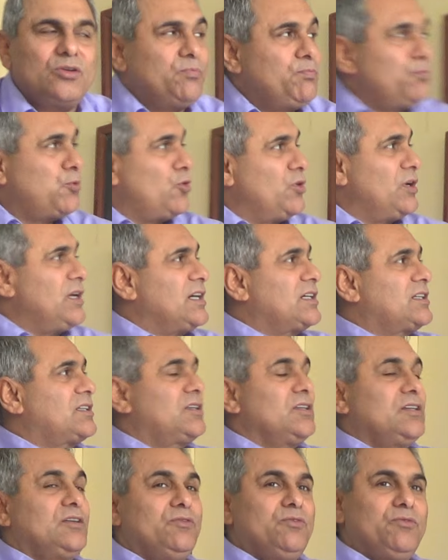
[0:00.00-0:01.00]

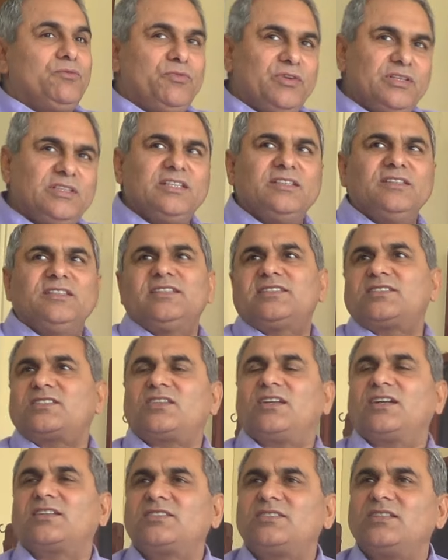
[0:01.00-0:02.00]
product within the
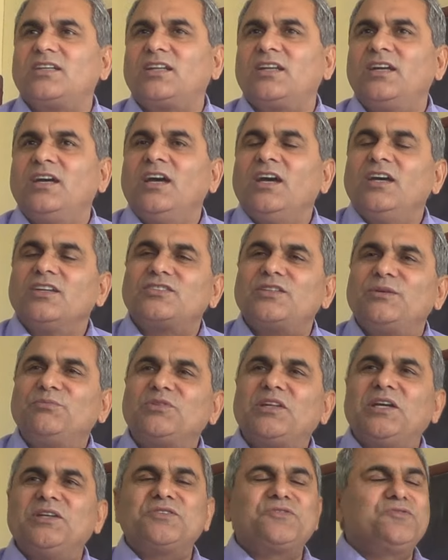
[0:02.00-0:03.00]
structure.
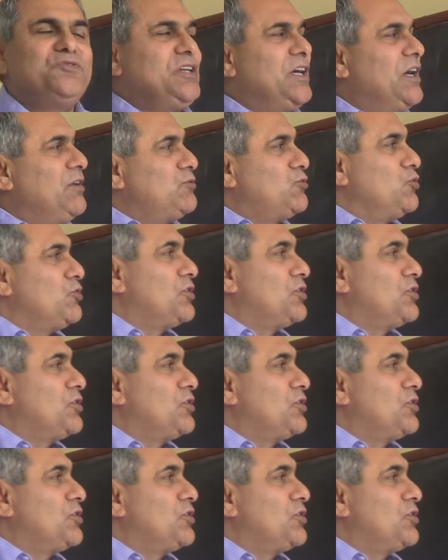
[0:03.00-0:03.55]
Sometimes we have to